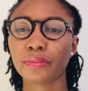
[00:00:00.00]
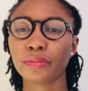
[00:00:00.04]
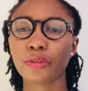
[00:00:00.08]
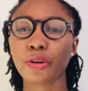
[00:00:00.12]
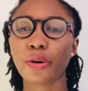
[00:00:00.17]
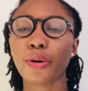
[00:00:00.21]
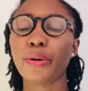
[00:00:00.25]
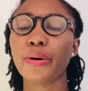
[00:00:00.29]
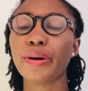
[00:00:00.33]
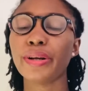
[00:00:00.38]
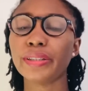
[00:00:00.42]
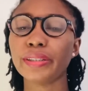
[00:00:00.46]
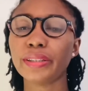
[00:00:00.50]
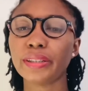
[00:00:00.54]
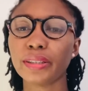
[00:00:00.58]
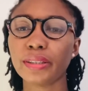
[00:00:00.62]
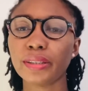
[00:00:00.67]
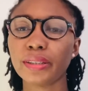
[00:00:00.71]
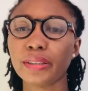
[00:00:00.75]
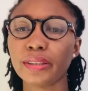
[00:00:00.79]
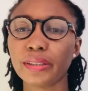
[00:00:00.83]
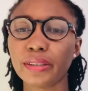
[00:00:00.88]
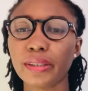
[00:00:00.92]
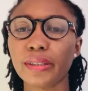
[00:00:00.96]
or a
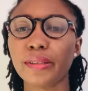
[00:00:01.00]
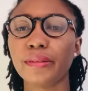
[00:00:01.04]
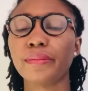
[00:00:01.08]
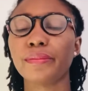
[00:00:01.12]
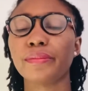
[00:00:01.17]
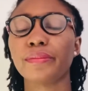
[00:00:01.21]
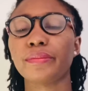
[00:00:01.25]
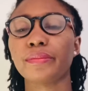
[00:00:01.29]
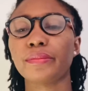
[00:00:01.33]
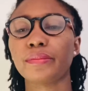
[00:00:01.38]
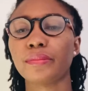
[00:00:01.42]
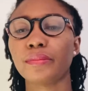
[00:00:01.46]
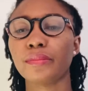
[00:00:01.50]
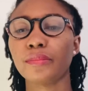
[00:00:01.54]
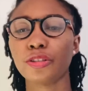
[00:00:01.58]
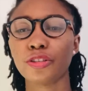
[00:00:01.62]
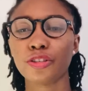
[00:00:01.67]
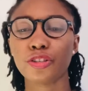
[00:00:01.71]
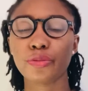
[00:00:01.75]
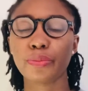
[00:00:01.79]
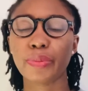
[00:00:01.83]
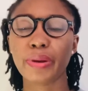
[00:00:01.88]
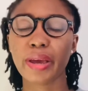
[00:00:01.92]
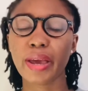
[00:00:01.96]
GED. You
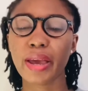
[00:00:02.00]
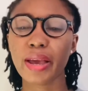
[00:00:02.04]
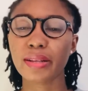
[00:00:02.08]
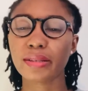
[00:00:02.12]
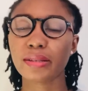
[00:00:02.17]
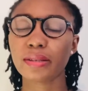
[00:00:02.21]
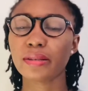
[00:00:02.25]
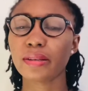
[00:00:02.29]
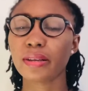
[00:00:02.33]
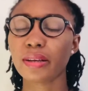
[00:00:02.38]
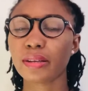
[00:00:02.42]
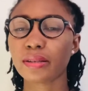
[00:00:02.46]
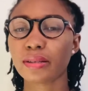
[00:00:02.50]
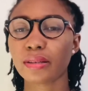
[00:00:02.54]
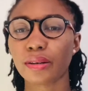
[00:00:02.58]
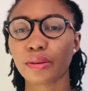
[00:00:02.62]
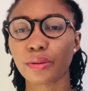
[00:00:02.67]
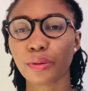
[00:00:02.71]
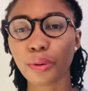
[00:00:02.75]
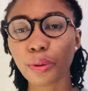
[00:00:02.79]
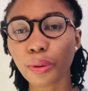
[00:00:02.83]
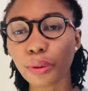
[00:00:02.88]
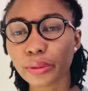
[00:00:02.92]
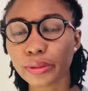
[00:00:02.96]
should be 18 years and
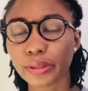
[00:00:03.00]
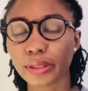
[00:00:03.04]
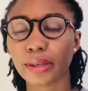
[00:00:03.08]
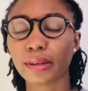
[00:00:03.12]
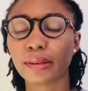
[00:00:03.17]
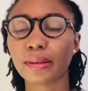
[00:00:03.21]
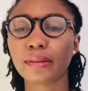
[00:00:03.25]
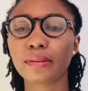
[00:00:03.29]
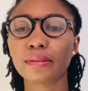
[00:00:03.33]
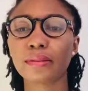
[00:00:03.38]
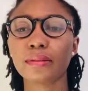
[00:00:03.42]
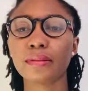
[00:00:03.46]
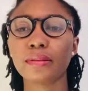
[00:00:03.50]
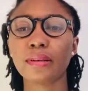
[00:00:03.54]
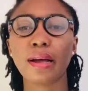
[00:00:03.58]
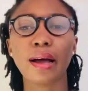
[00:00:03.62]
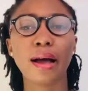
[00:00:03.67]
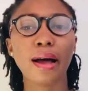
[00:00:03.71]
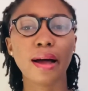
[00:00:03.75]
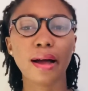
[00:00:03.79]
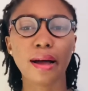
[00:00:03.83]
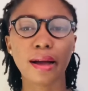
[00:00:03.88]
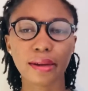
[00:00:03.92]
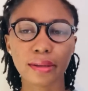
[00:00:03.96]
older,
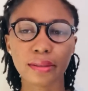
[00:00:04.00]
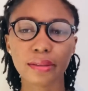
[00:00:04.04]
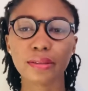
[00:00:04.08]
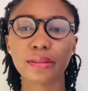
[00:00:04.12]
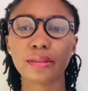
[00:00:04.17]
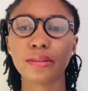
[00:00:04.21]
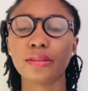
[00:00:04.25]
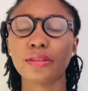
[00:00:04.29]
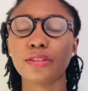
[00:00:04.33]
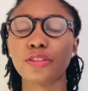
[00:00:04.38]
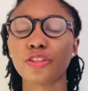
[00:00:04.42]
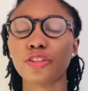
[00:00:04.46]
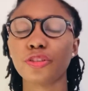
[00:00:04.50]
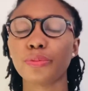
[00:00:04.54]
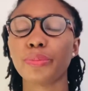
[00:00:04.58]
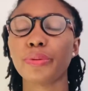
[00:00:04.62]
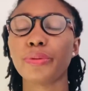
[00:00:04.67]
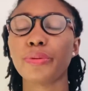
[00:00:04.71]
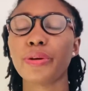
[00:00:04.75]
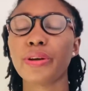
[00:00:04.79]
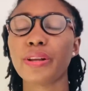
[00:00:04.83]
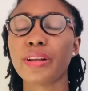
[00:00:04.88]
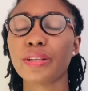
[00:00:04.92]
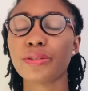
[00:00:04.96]
and you should be
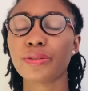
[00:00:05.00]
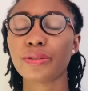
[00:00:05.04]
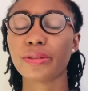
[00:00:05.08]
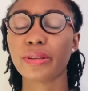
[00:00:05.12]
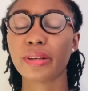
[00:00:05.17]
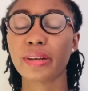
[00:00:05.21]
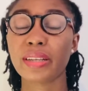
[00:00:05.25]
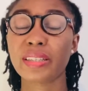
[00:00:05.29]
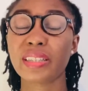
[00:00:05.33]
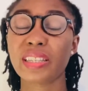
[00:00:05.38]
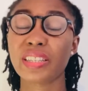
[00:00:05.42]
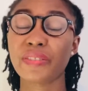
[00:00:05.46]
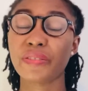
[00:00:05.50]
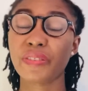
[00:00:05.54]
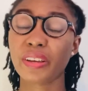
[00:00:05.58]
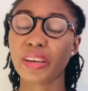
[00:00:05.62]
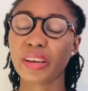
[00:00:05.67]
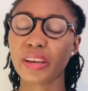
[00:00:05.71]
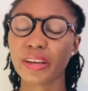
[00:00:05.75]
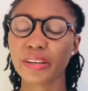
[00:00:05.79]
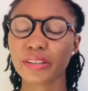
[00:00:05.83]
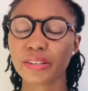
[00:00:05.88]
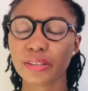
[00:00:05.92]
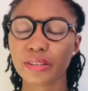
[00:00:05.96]
willing to take the
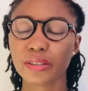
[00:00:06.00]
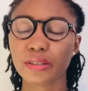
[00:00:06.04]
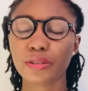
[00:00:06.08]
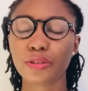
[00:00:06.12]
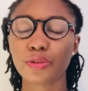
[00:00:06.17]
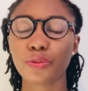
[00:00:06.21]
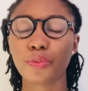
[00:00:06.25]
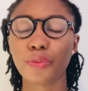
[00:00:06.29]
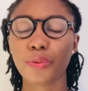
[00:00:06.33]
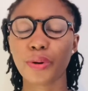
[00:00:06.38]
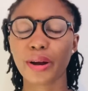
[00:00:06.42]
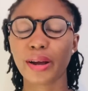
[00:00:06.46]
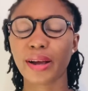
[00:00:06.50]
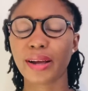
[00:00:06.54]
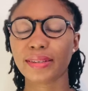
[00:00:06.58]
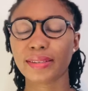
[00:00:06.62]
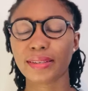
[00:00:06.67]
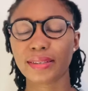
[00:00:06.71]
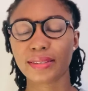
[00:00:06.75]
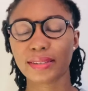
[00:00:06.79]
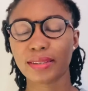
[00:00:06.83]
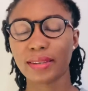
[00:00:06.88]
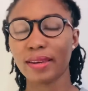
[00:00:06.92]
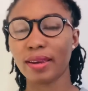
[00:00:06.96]
certification to work as a
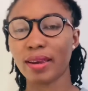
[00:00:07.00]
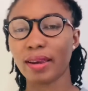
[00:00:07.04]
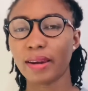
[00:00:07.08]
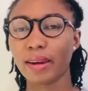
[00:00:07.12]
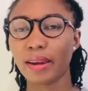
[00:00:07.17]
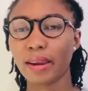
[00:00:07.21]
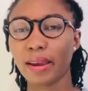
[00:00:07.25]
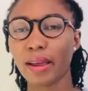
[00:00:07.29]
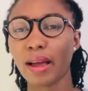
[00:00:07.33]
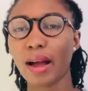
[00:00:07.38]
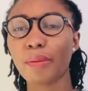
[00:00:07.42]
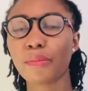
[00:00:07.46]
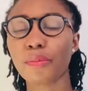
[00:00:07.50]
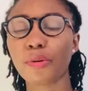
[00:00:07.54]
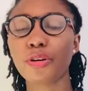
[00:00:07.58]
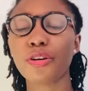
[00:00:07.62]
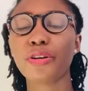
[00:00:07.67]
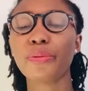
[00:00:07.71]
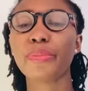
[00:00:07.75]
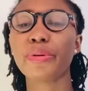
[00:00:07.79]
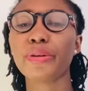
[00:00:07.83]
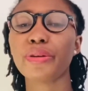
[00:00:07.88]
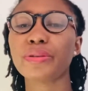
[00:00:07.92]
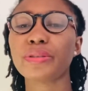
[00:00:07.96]
CNA. I'm going to
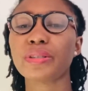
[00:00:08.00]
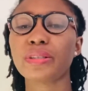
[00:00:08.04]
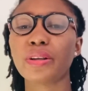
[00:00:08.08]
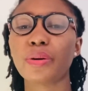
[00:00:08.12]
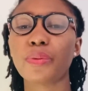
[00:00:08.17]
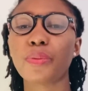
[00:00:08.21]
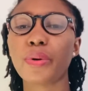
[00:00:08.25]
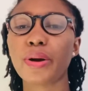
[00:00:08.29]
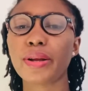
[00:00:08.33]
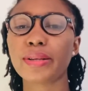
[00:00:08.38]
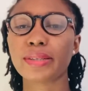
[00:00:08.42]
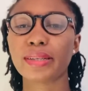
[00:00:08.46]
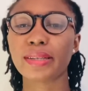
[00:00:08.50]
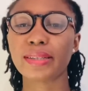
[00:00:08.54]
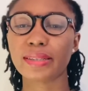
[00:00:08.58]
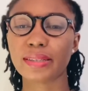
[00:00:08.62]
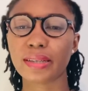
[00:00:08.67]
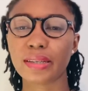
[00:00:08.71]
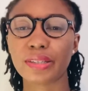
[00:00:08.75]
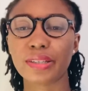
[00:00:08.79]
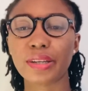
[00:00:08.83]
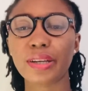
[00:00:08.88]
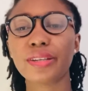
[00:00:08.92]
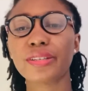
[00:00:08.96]
be using the words
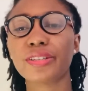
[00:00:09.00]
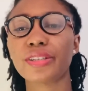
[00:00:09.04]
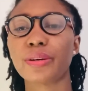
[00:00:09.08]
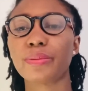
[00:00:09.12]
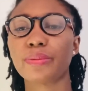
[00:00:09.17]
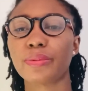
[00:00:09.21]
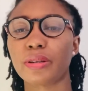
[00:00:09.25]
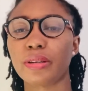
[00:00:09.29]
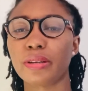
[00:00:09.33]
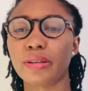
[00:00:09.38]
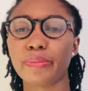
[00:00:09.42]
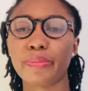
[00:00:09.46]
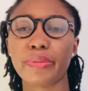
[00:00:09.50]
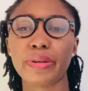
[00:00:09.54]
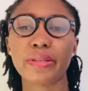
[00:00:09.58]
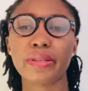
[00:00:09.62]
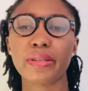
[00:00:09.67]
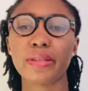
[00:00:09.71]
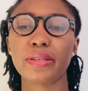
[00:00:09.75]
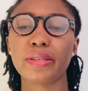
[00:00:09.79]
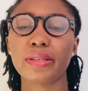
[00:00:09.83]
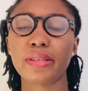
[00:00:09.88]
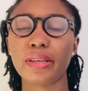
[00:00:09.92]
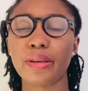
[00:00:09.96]
interchangeably:
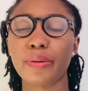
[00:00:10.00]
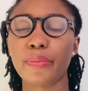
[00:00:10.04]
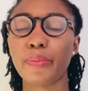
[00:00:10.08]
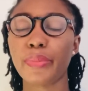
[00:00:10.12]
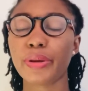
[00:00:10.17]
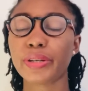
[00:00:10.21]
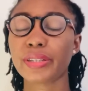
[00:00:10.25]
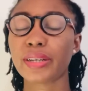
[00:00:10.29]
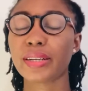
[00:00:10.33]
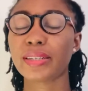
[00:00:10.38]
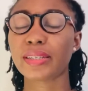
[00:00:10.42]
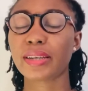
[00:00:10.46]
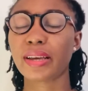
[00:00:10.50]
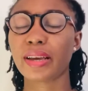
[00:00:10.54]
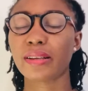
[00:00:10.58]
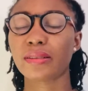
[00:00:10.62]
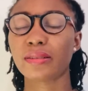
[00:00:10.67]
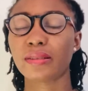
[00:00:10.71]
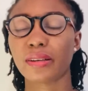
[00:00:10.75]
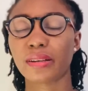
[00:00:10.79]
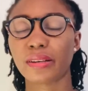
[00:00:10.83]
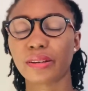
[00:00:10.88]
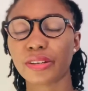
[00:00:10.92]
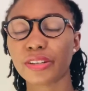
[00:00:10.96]
PCT, Patient Care
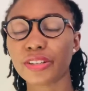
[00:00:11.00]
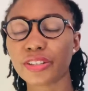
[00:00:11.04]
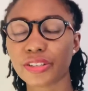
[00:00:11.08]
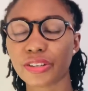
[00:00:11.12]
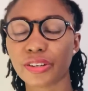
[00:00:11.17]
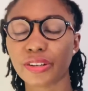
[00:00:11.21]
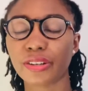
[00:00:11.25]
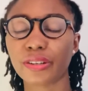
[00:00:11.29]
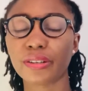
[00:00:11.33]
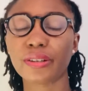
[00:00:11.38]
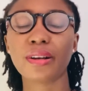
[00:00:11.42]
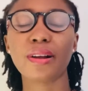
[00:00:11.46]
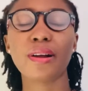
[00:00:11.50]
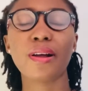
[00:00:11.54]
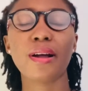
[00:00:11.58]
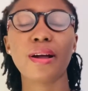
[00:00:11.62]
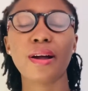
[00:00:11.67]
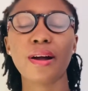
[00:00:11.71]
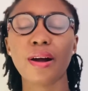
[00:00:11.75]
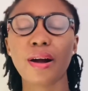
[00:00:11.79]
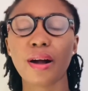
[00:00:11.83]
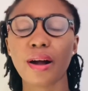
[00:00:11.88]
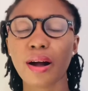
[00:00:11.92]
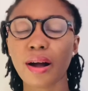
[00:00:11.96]
Technician,
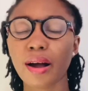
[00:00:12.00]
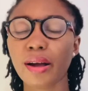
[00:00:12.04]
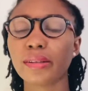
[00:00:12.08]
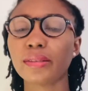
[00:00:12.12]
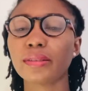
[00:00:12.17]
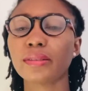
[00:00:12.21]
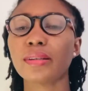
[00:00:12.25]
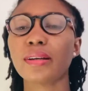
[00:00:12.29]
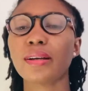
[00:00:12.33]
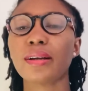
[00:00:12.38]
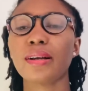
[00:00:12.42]
and